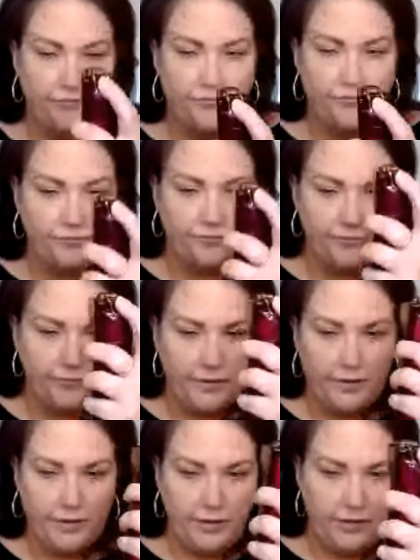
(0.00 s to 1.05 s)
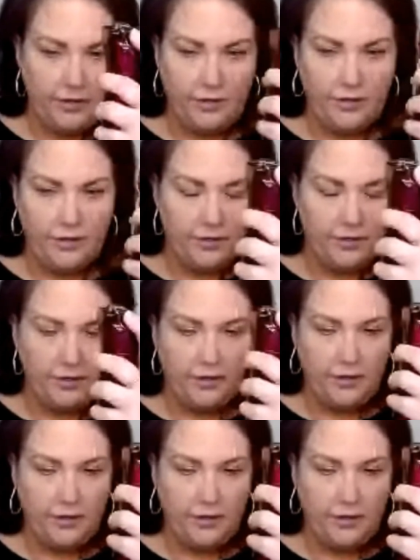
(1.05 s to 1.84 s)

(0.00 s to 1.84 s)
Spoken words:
Nothing is said.